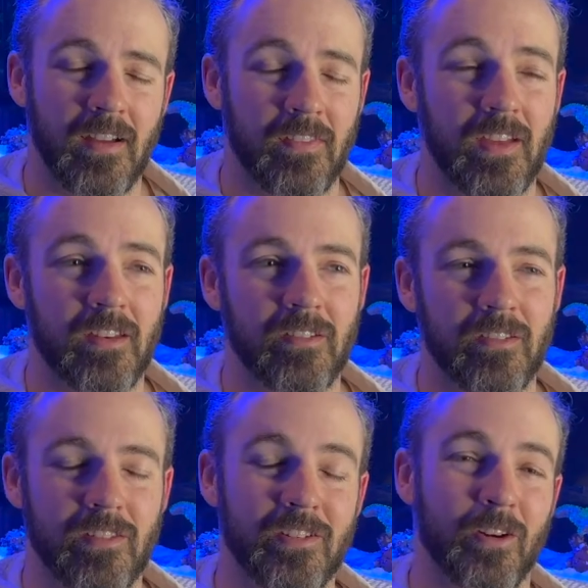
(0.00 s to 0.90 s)
and
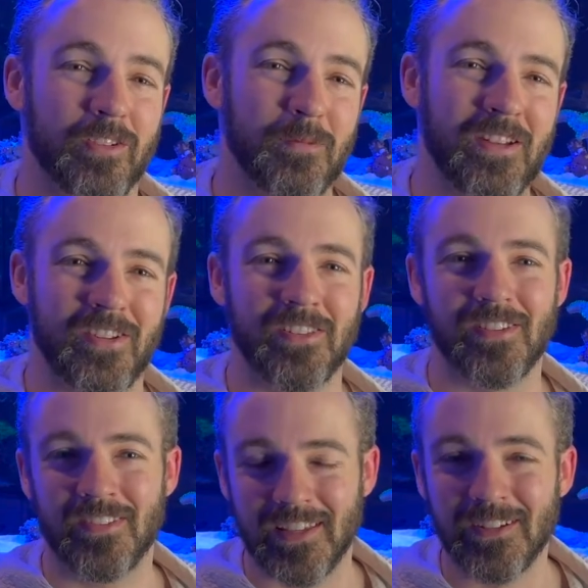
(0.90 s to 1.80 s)
then not to mention the
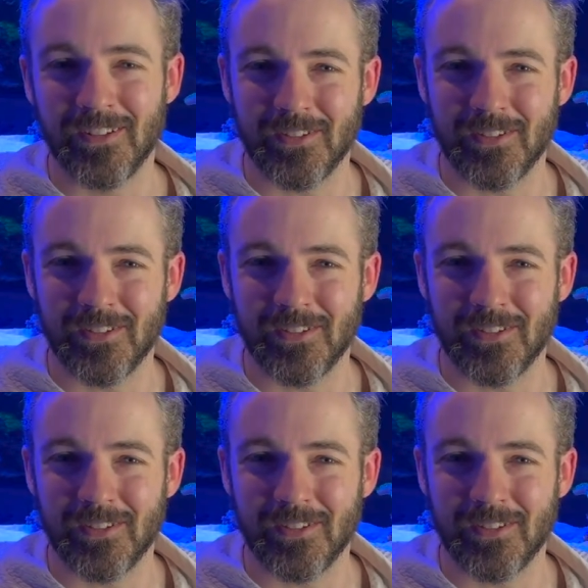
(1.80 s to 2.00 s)
skill